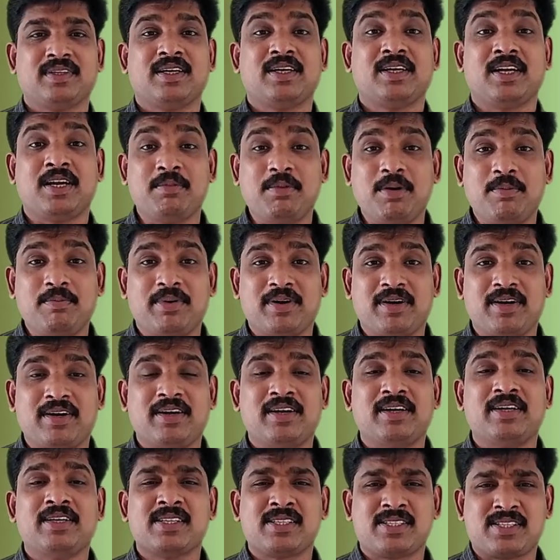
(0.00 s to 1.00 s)

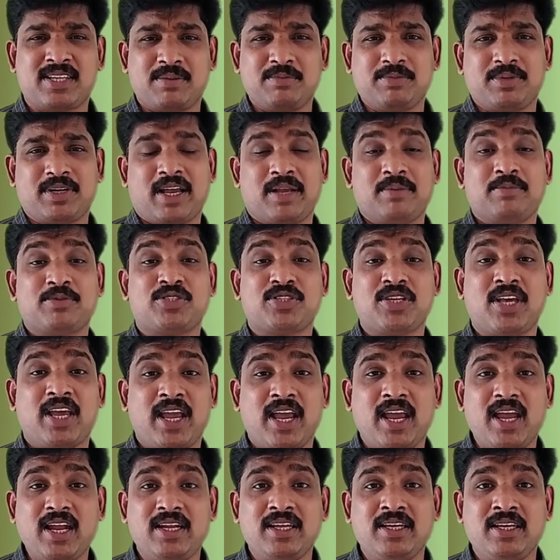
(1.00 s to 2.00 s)
Remember, sometimes
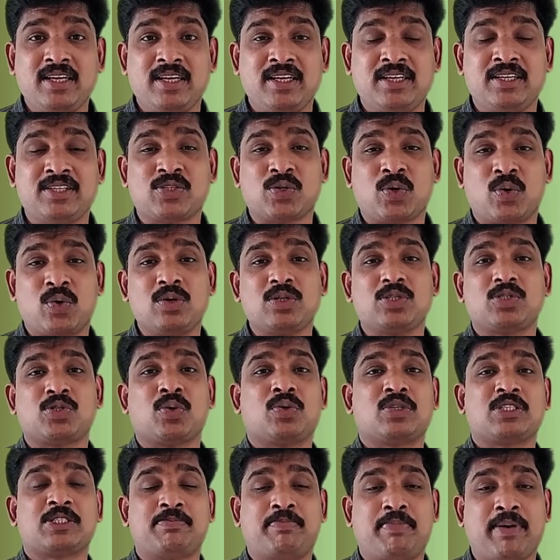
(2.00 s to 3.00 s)
AD is
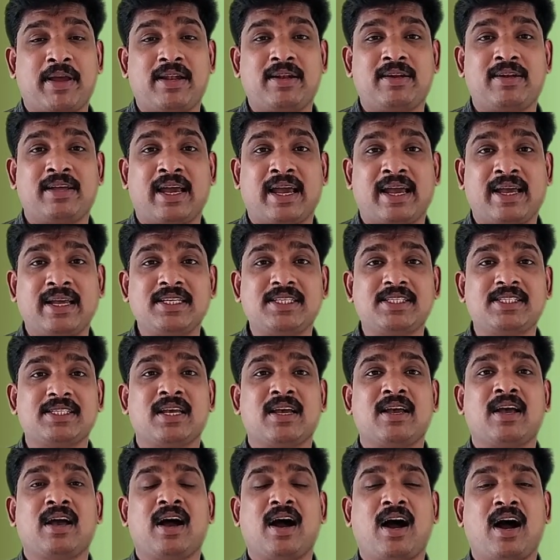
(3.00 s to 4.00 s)
also spelled as